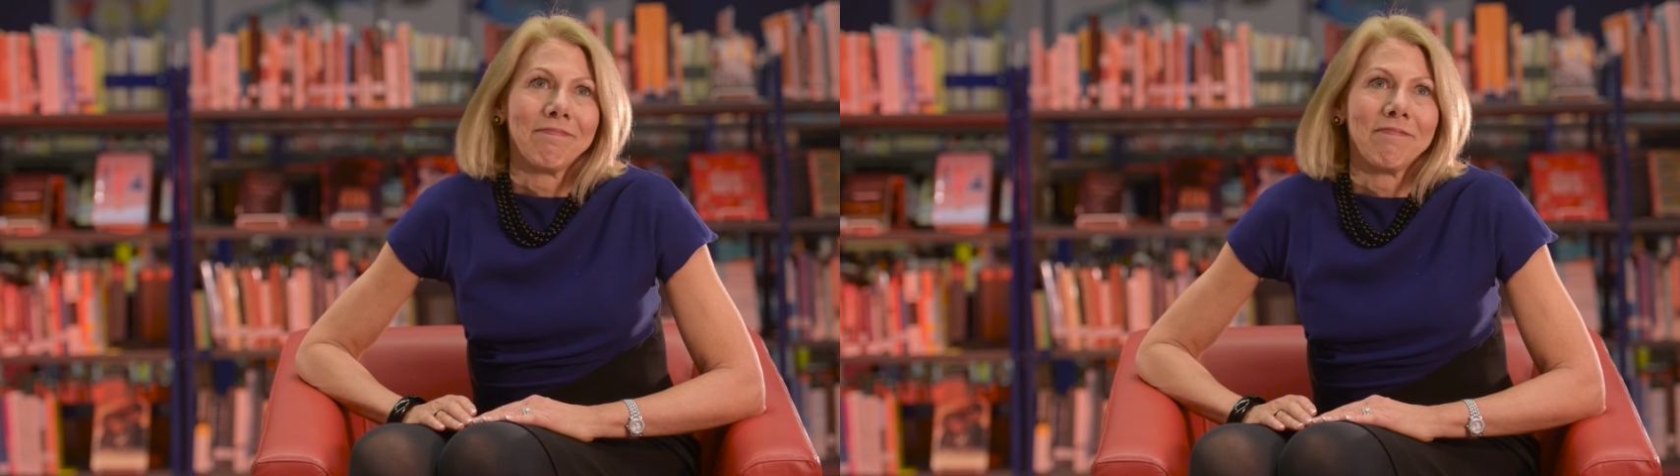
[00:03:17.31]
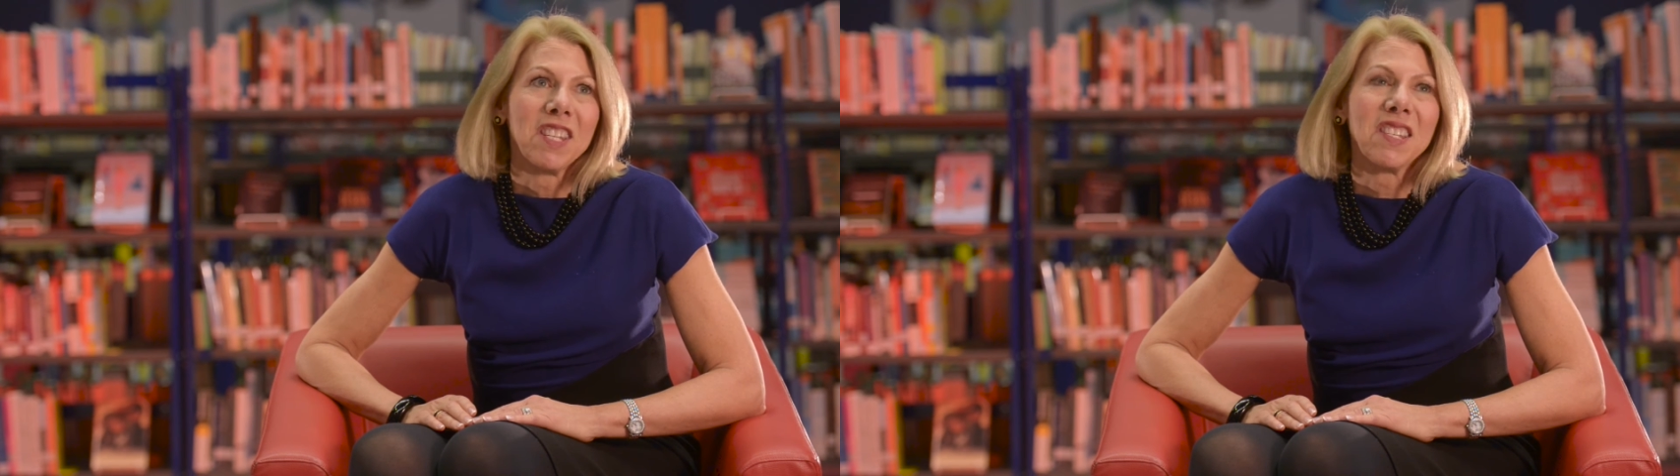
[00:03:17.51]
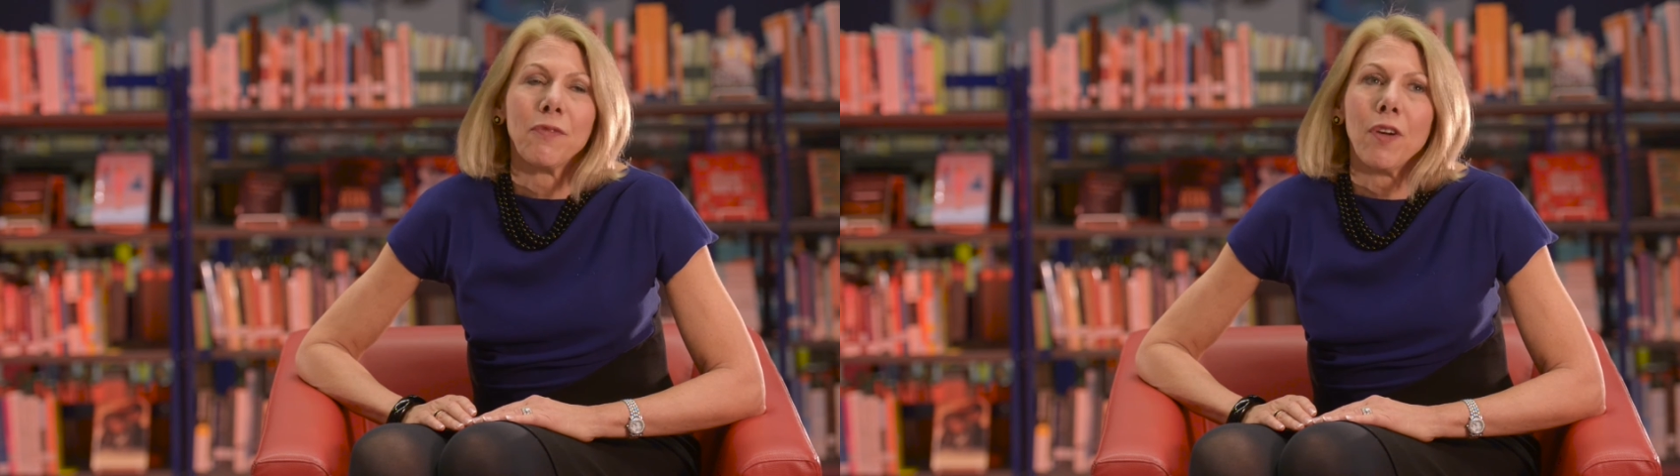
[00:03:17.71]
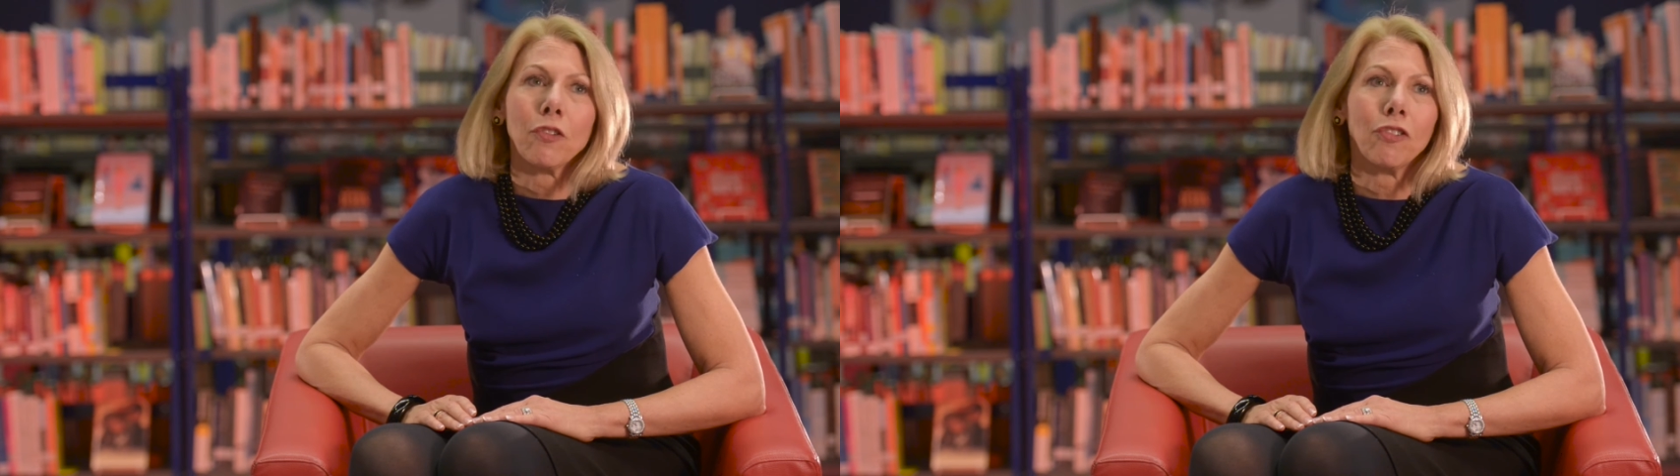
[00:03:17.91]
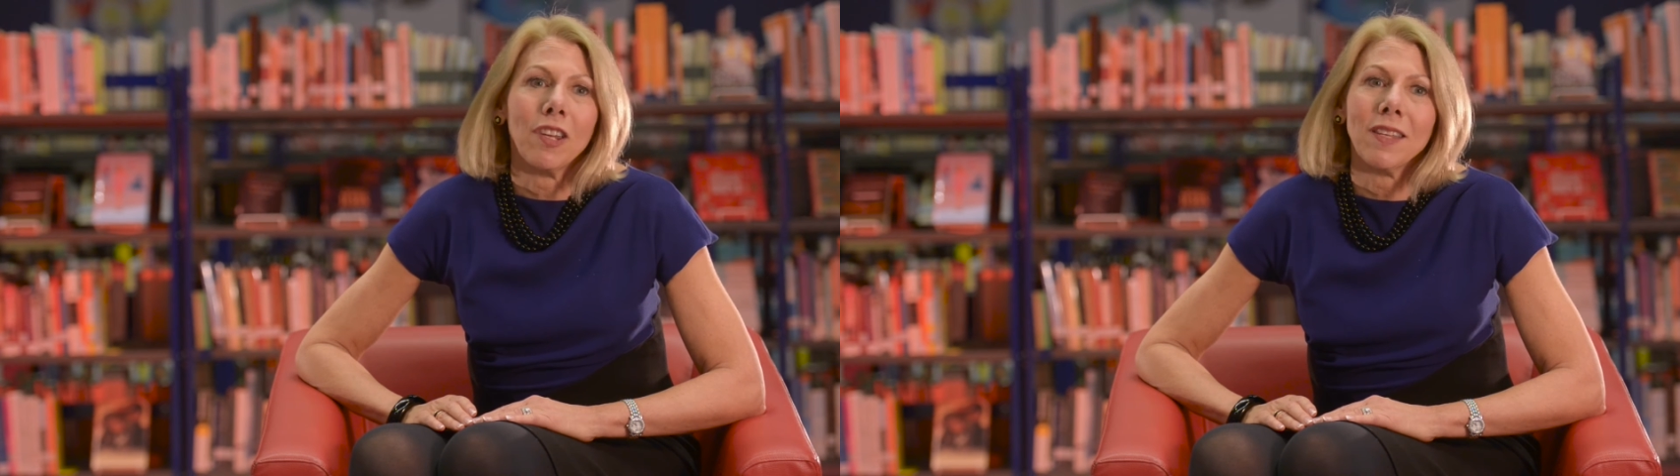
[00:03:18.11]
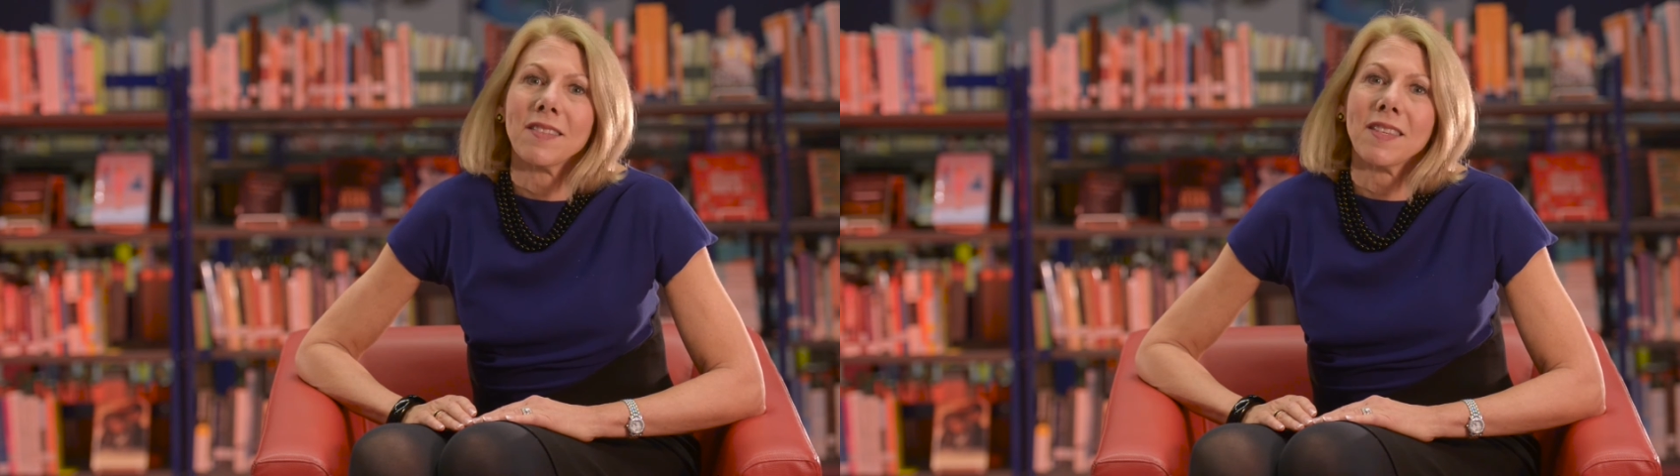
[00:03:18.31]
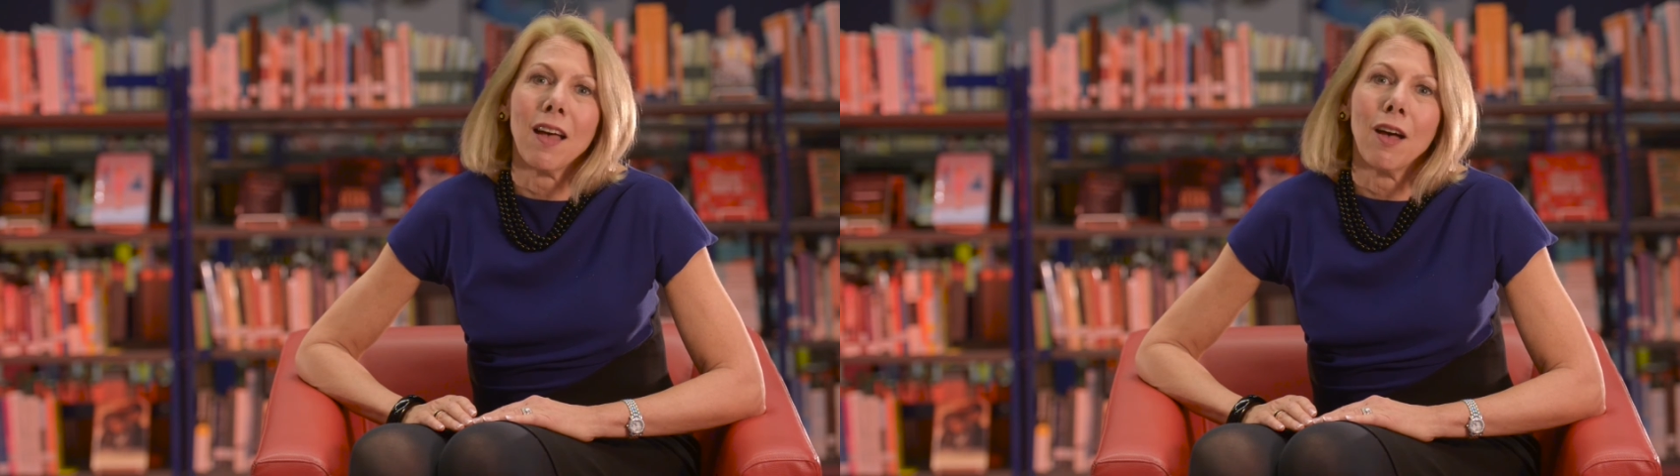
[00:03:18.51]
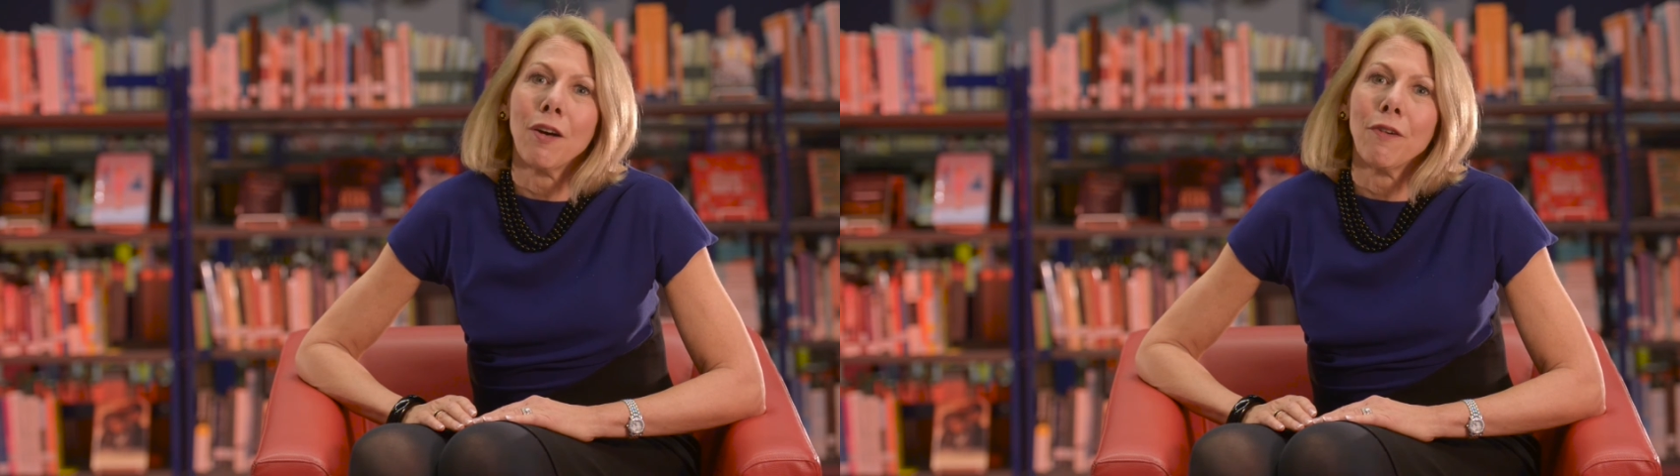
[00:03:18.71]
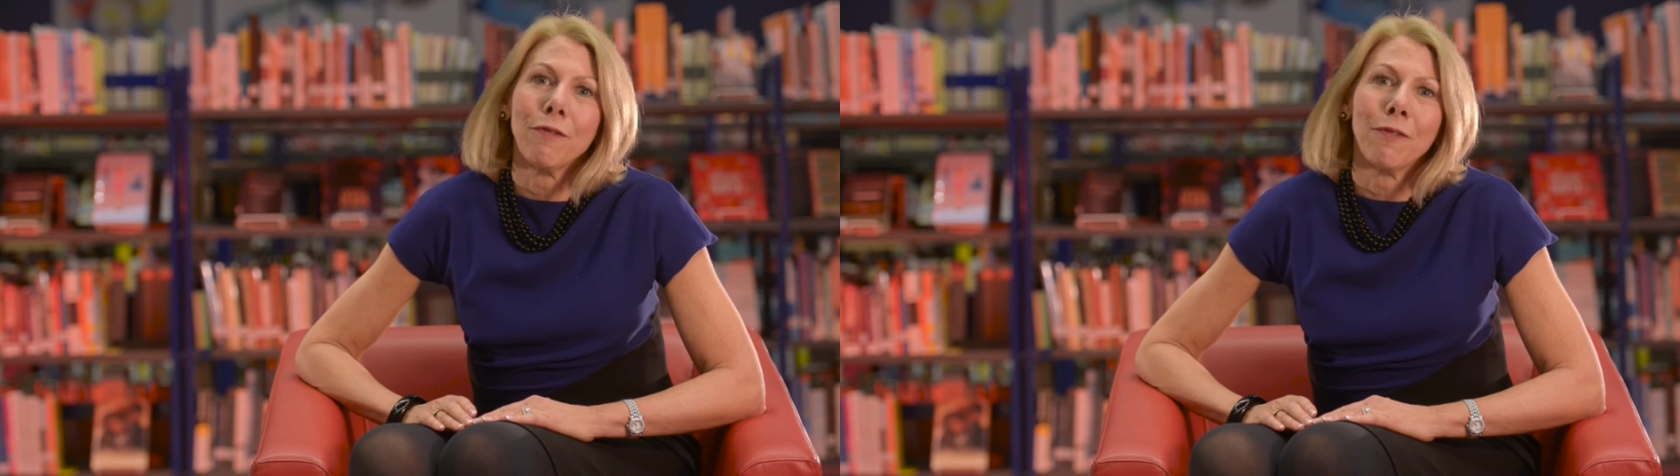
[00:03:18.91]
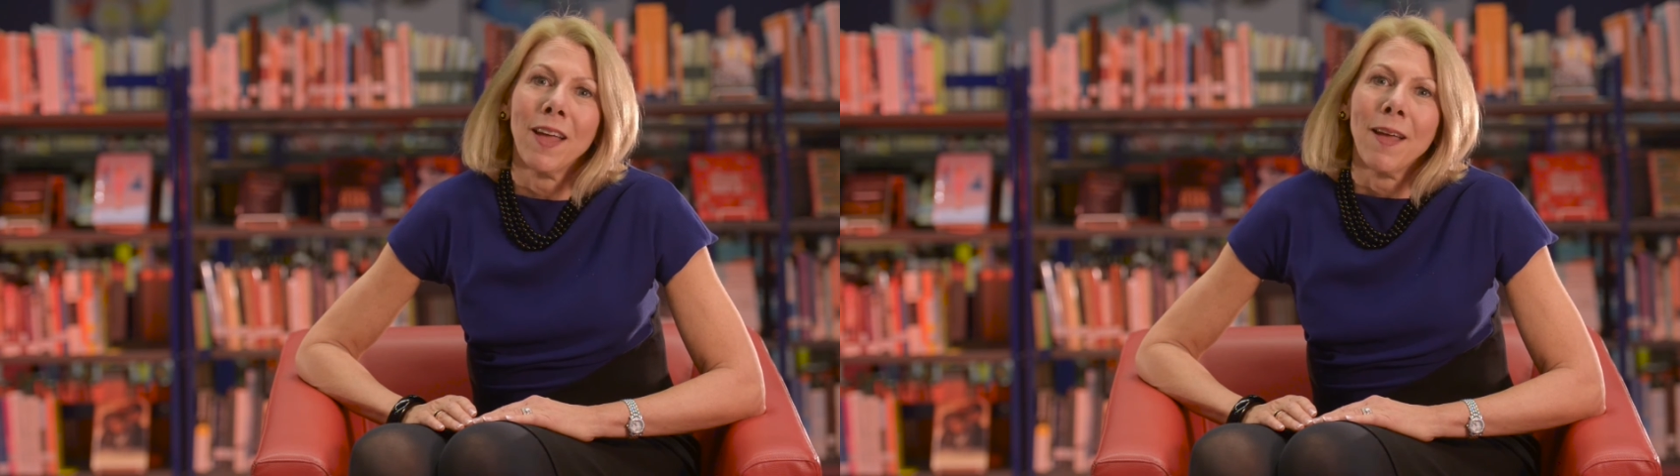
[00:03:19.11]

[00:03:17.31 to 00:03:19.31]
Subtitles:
dysfunctions of